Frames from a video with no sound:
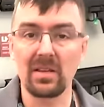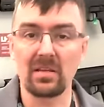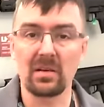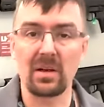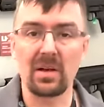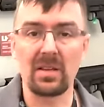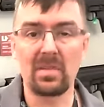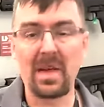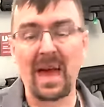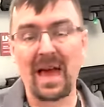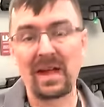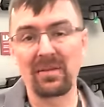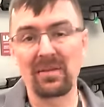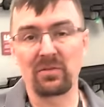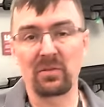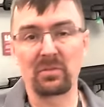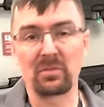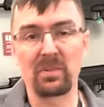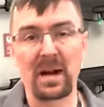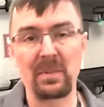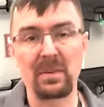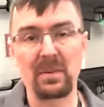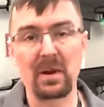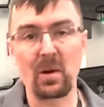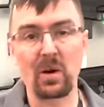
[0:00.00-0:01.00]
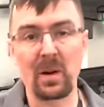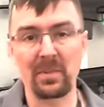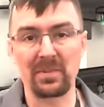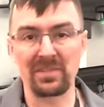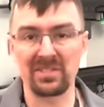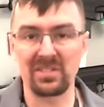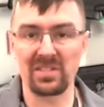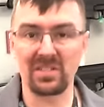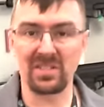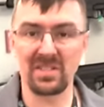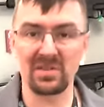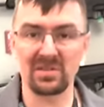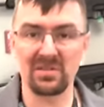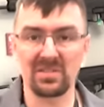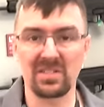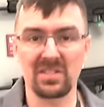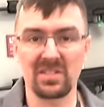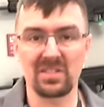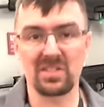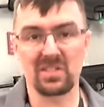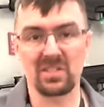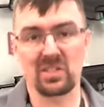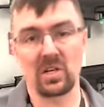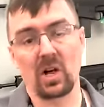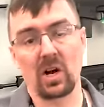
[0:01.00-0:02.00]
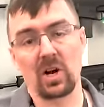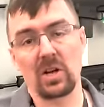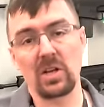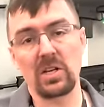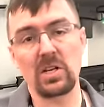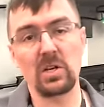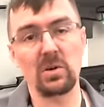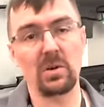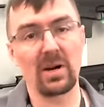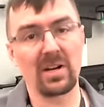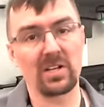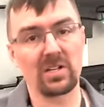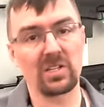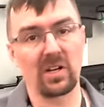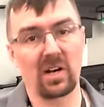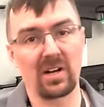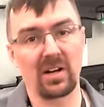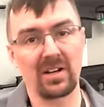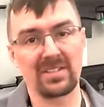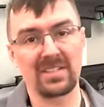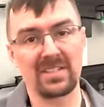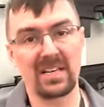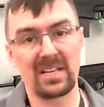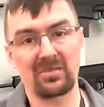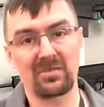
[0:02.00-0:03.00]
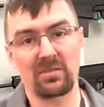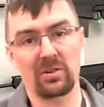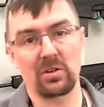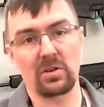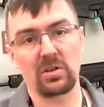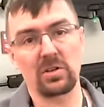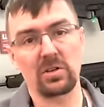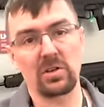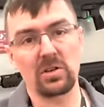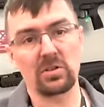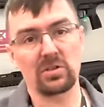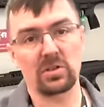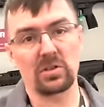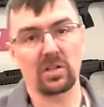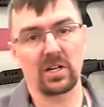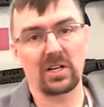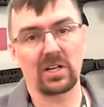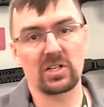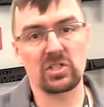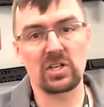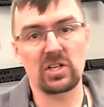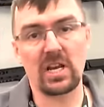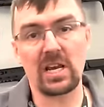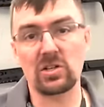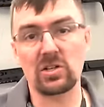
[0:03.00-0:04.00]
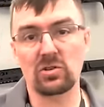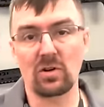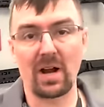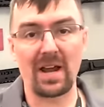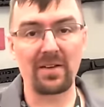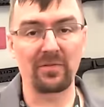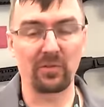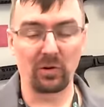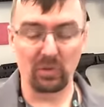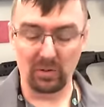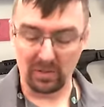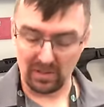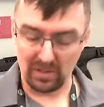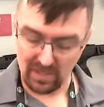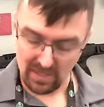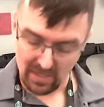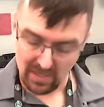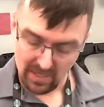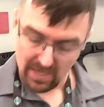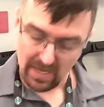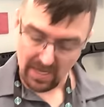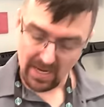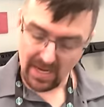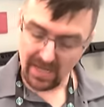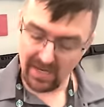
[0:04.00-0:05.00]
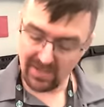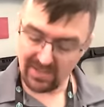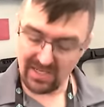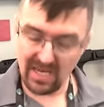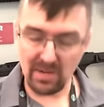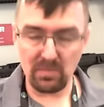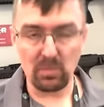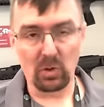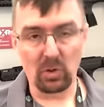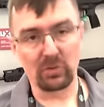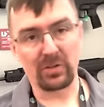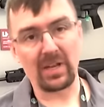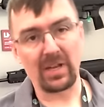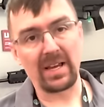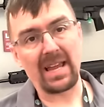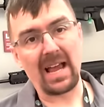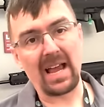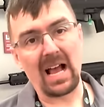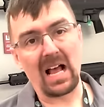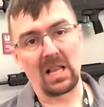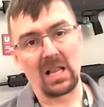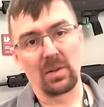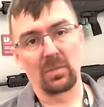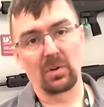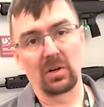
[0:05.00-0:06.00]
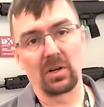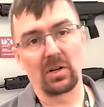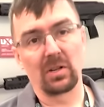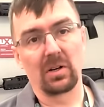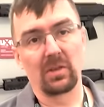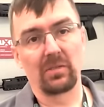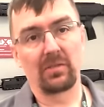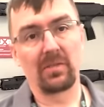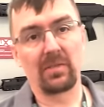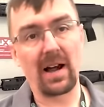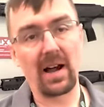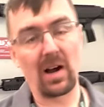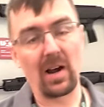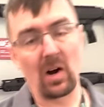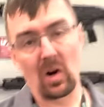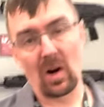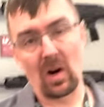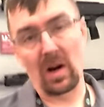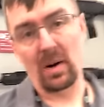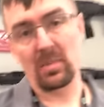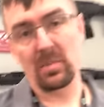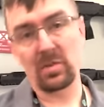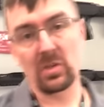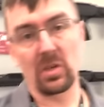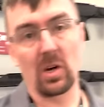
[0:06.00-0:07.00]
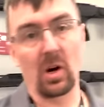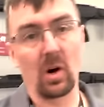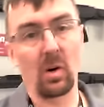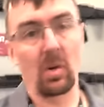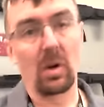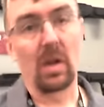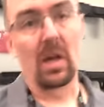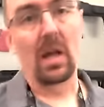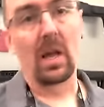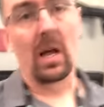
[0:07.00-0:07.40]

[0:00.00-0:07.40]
I'm Adam from Primary Weapon Systems. This is our UXR, it stands for User Exchange Rifle. It is a multi-caliber firearm, so